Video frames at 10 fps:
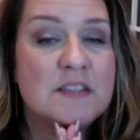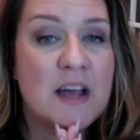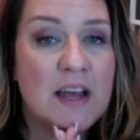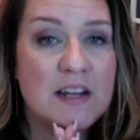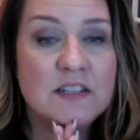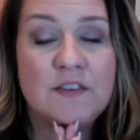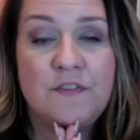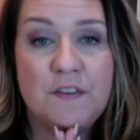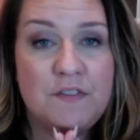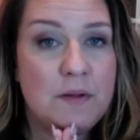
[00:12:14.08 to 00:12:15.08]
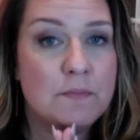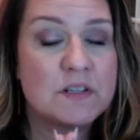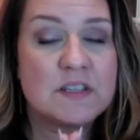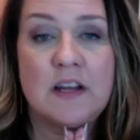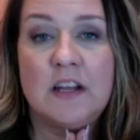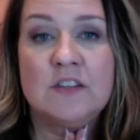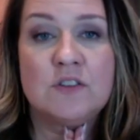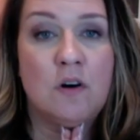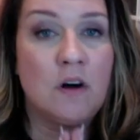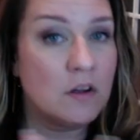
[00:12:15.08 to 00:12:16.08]
10 to 15%
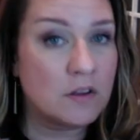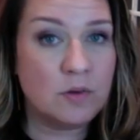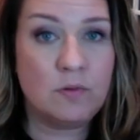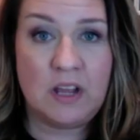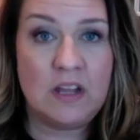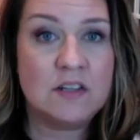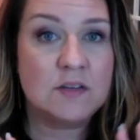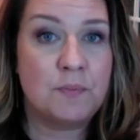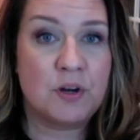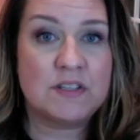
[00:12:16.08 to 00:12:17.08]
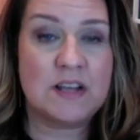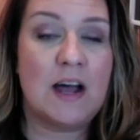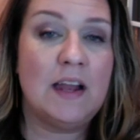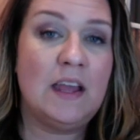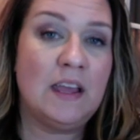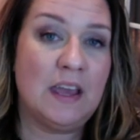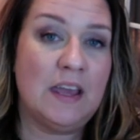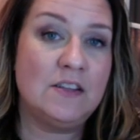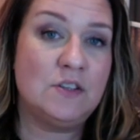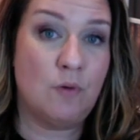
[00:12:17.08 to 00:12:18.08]
is all you need to put aside in
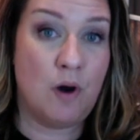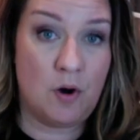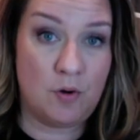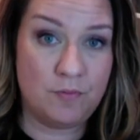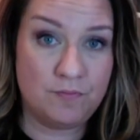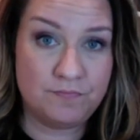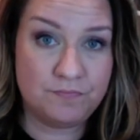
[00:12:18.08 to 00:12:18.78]
case you owe.